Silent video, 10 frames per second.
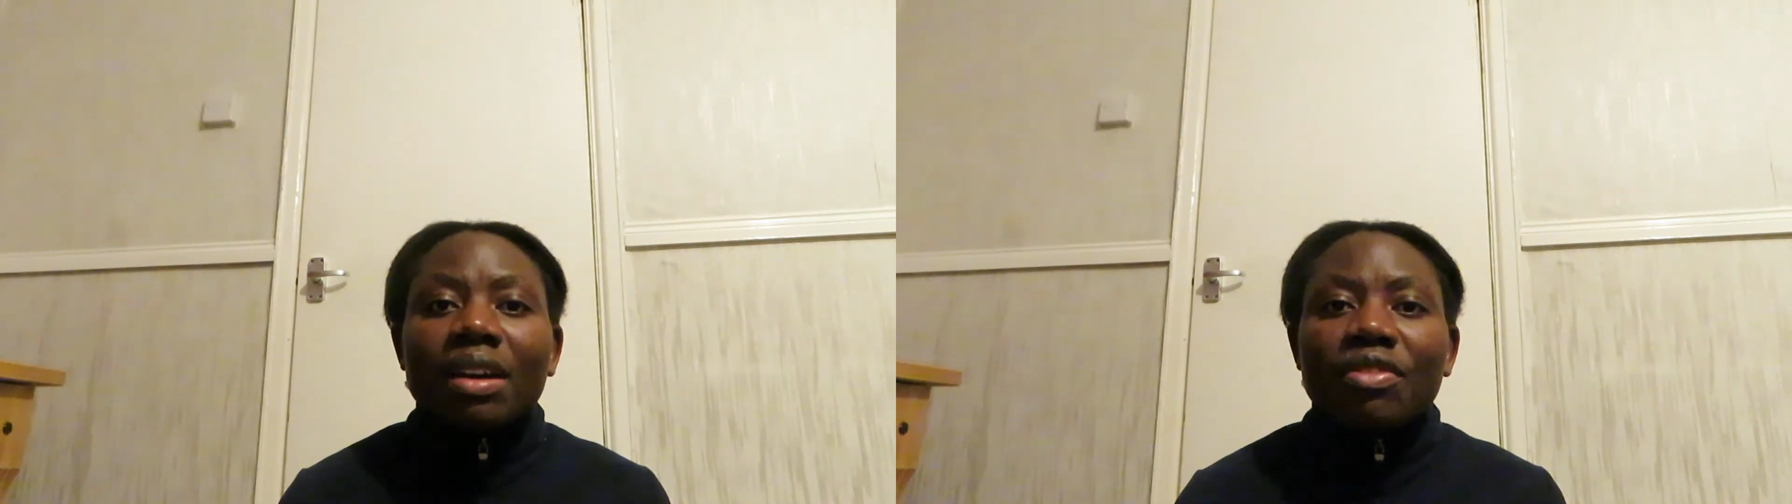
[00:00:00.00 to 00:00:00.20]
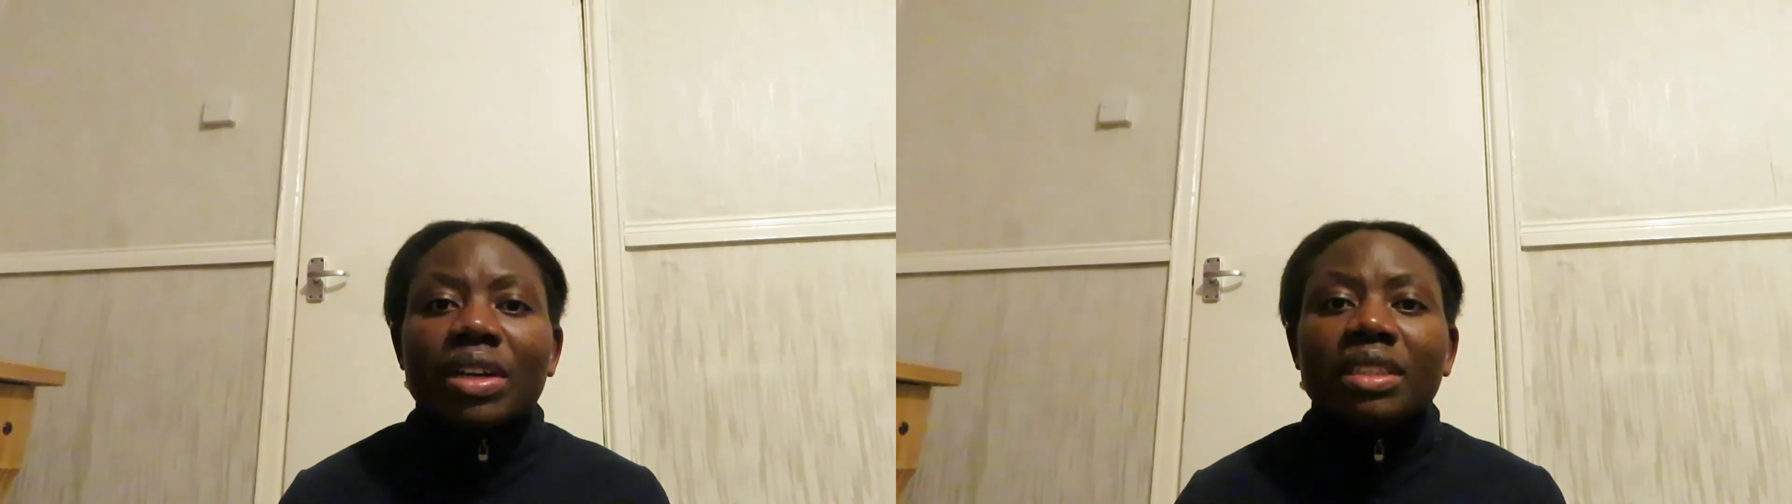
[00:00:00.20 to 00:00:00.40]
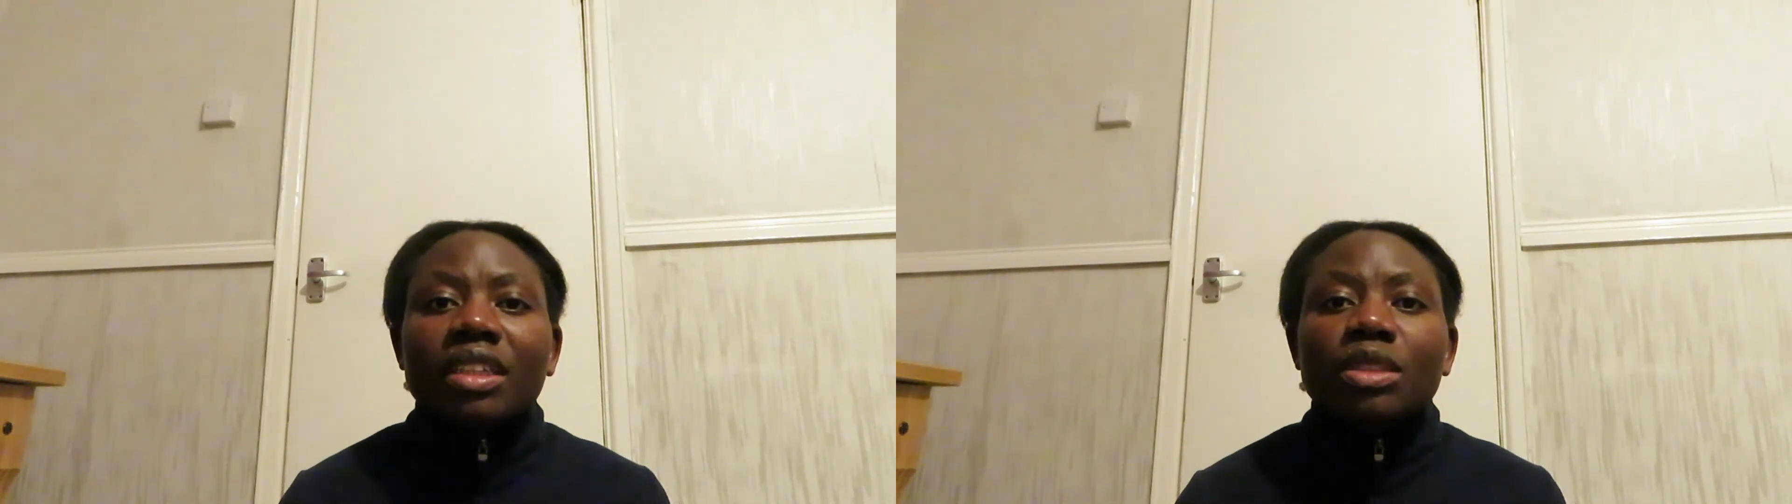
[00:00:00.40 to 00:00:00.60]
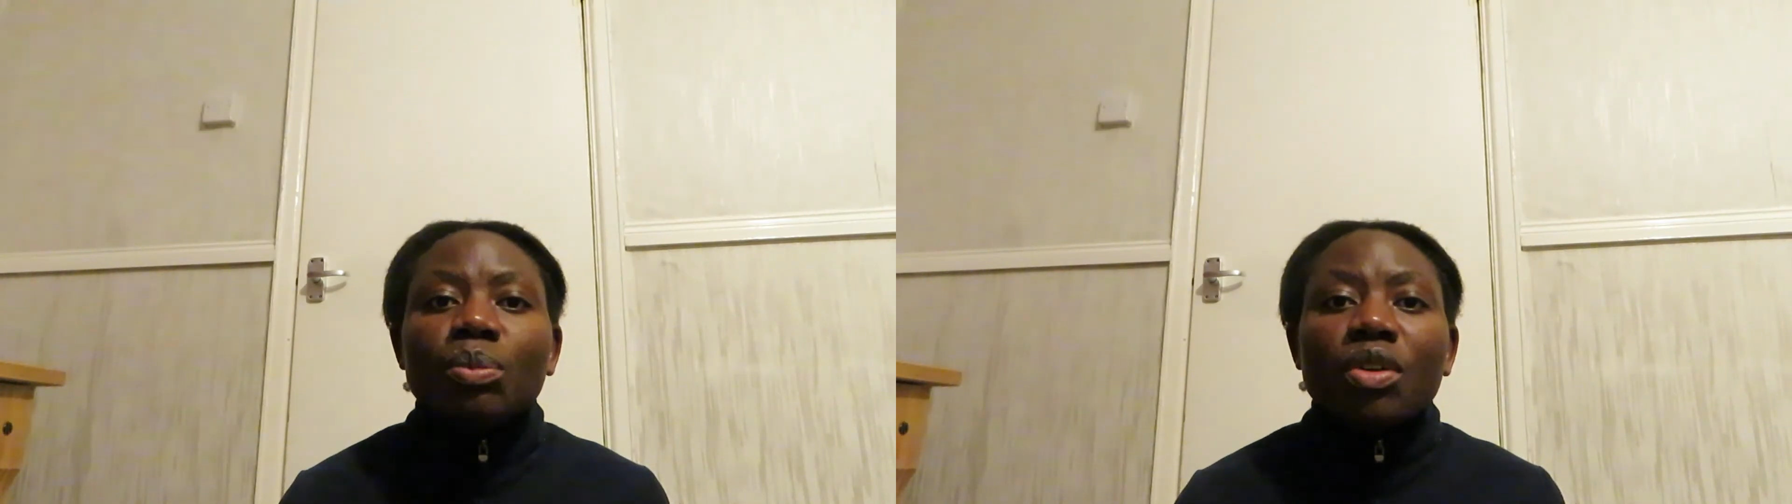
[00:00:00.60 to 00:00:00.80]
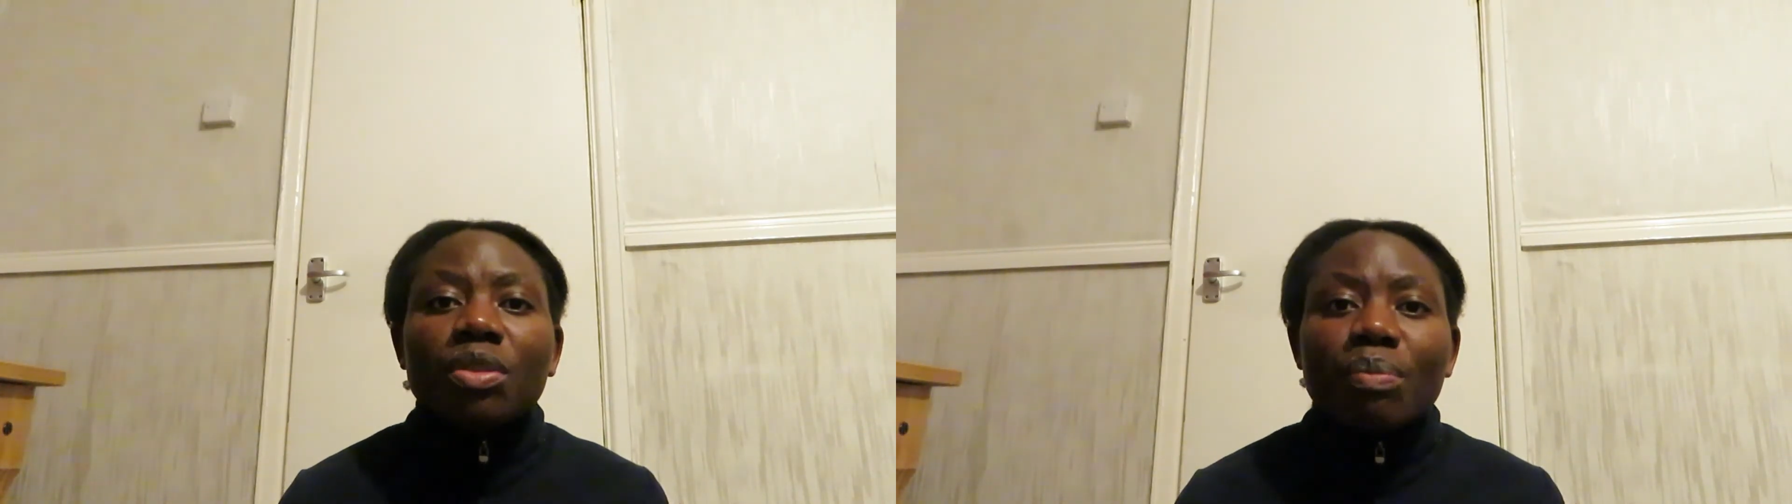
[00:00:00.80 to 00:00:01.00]
affect us
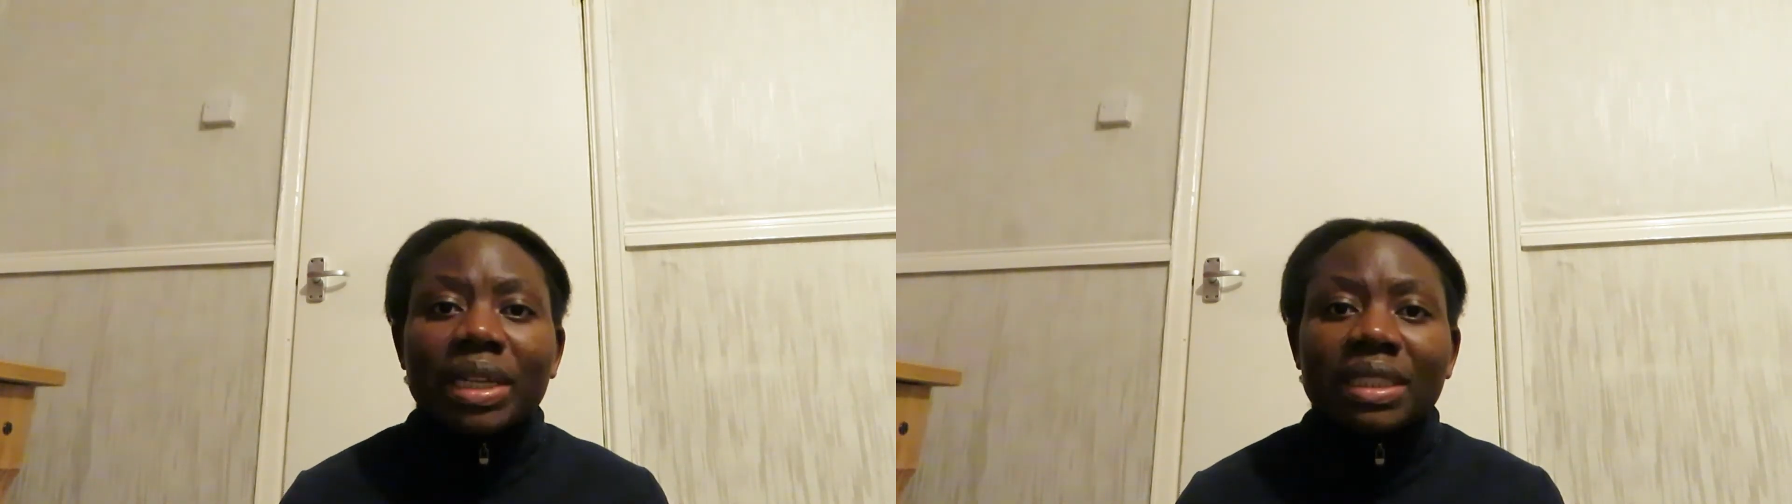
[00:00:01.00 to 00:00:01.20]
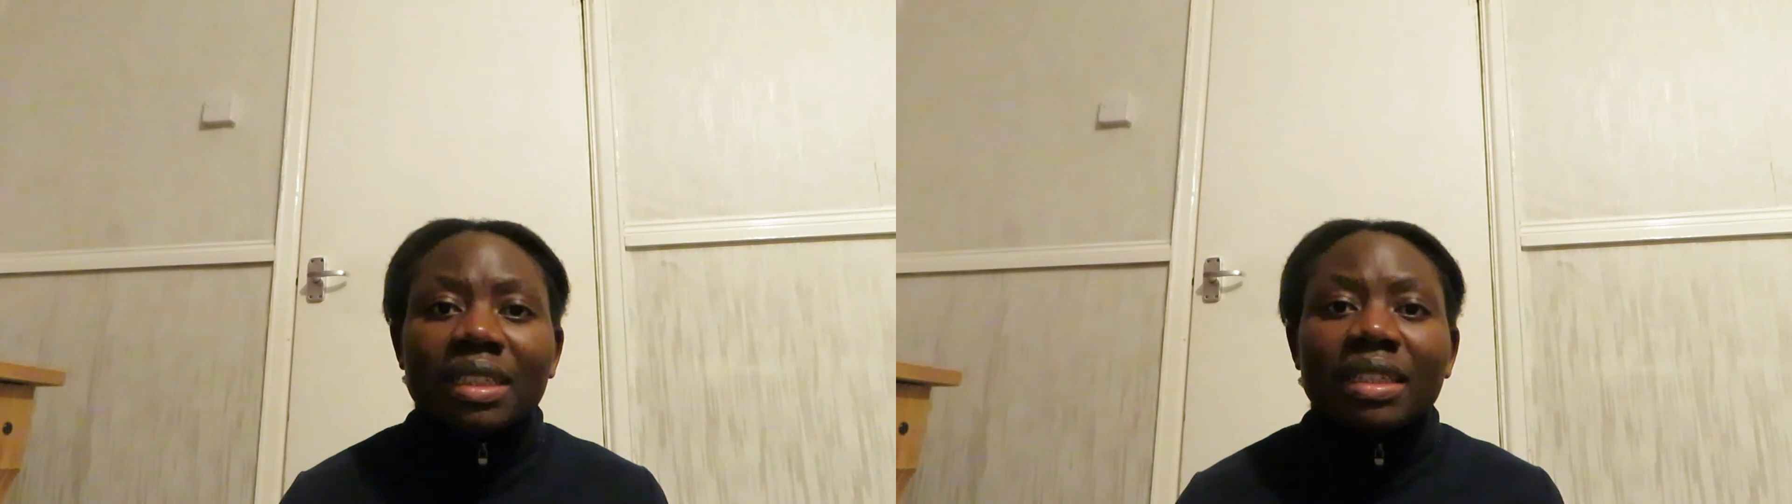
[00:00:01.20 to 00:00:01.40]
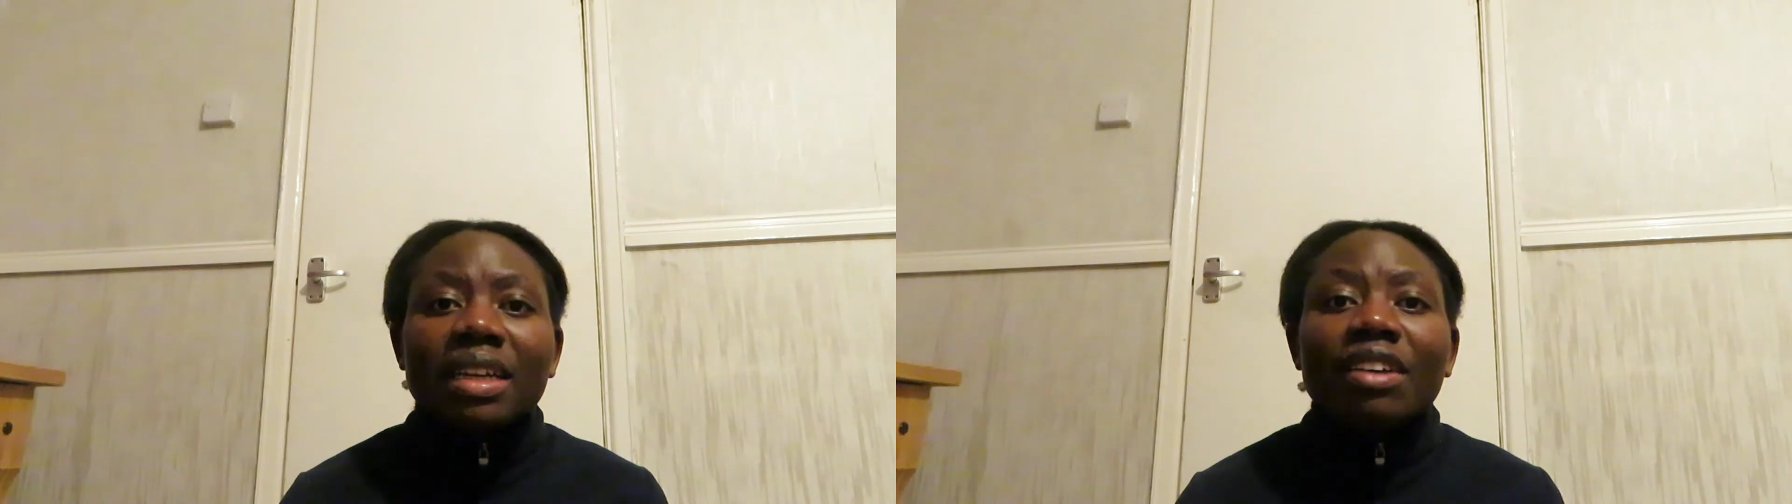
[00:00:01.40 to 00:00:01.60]
both mentally